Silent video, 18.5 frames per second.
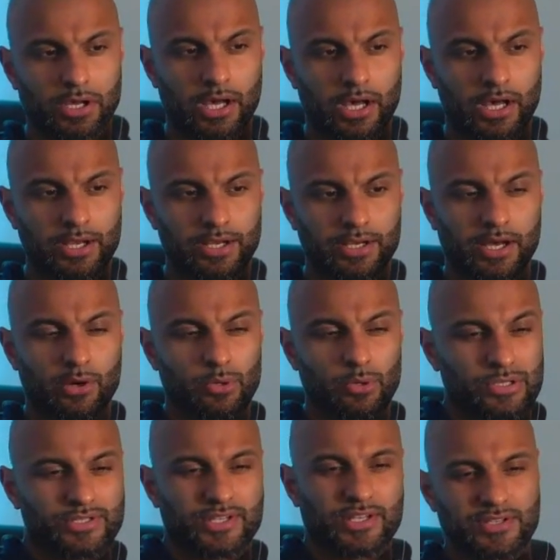and how
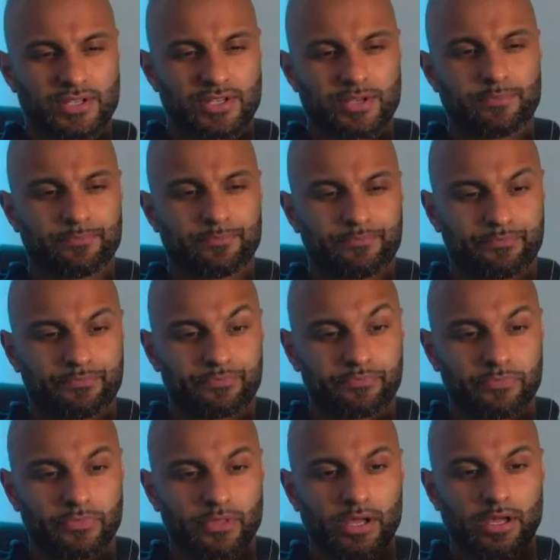he says it,
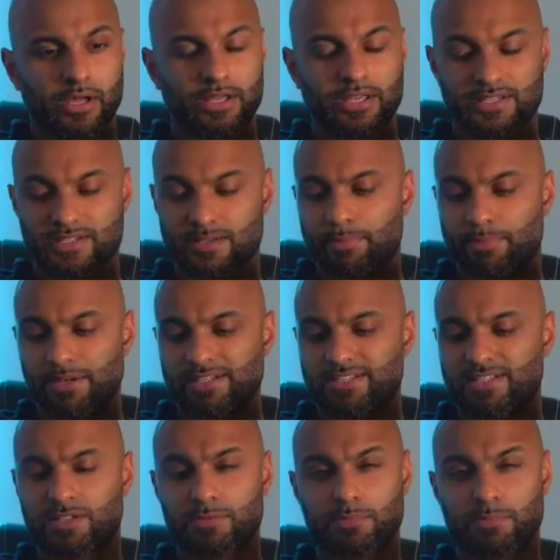his
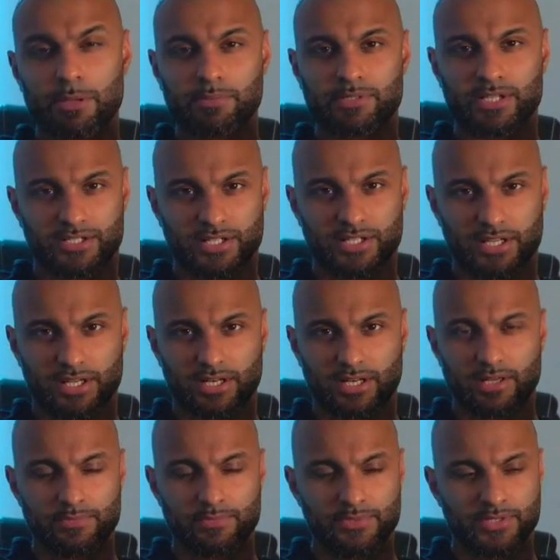ability to be able to
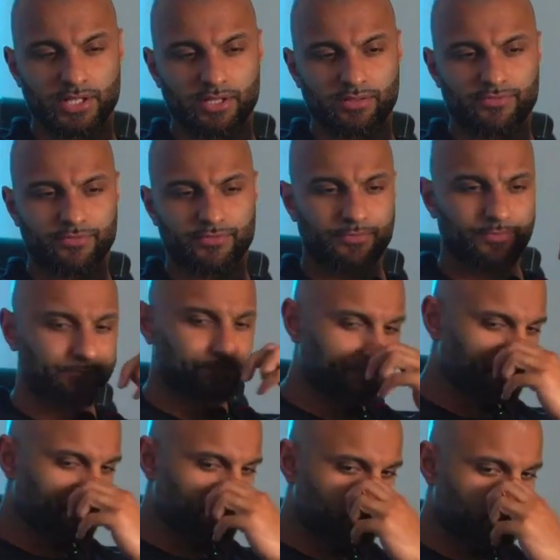articulate himself.
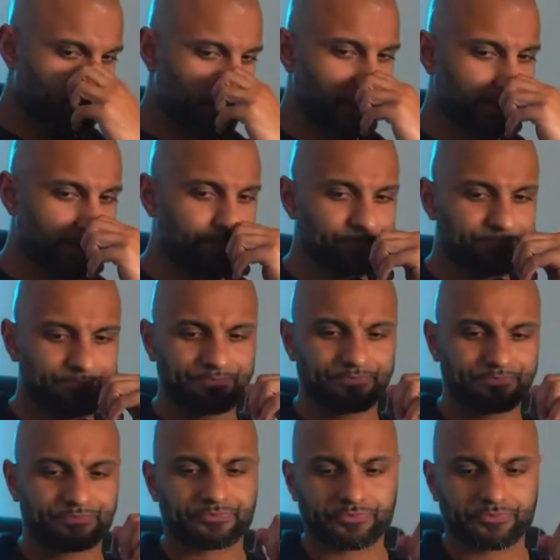Okay.
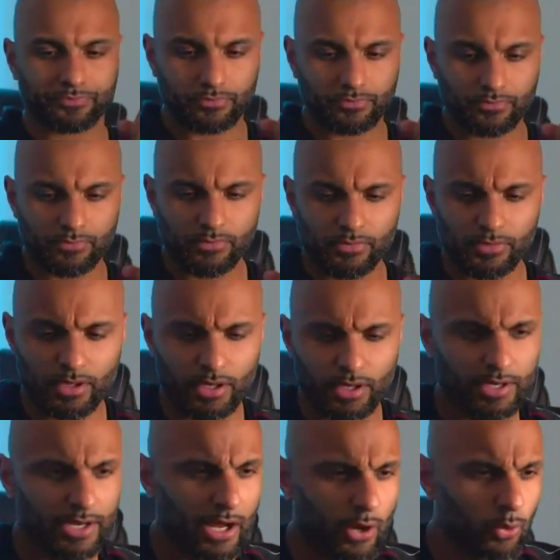
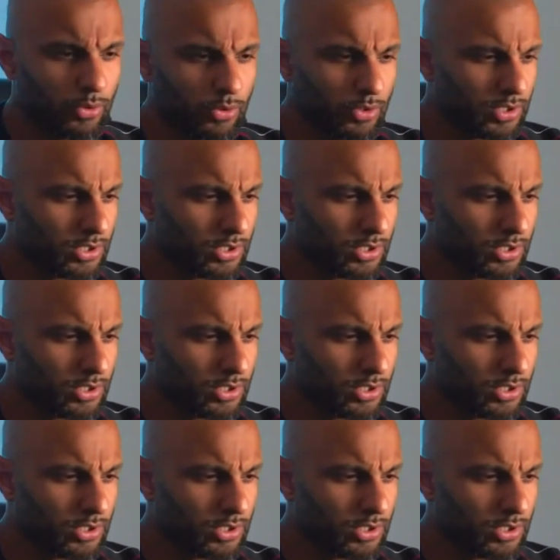Now,